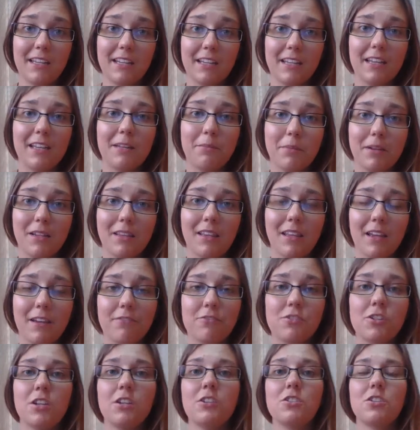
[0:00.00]
And it had been
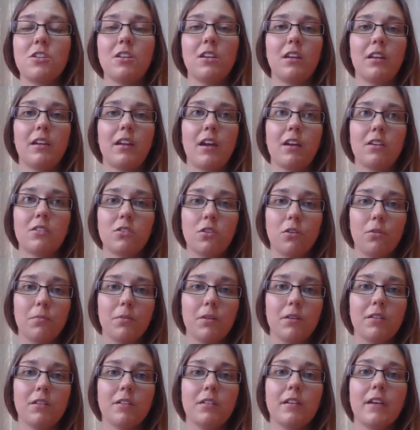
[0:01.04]
life-changing in
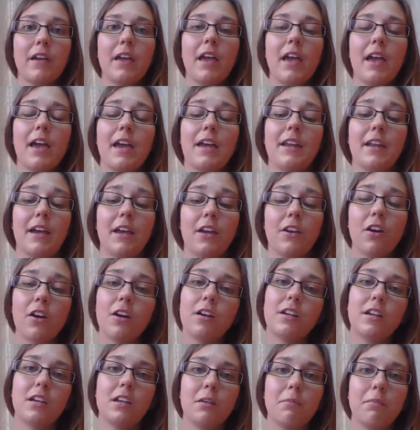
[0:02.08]
October. And I had
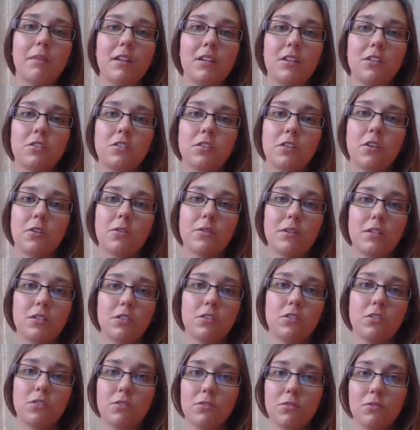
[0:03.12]
already committed to going
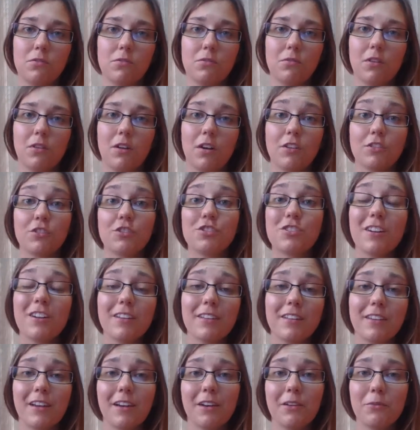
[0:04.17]
to
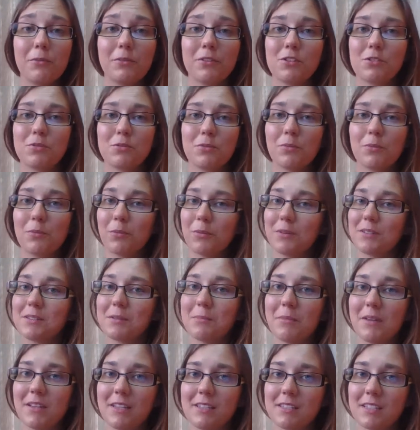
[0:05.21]
Australia, which was
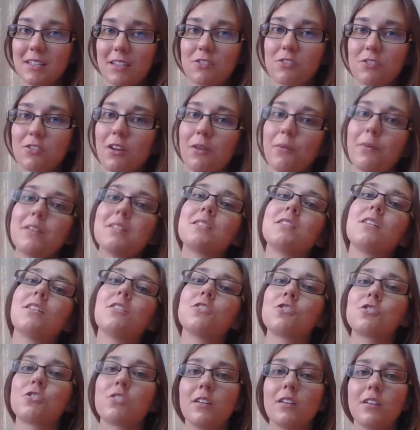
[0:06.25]
amazing. So I went to
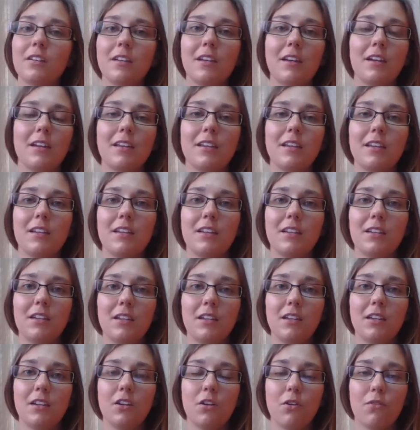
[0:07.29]
Australia
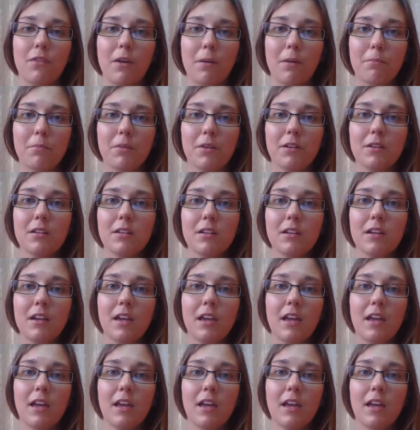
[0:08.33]
in November.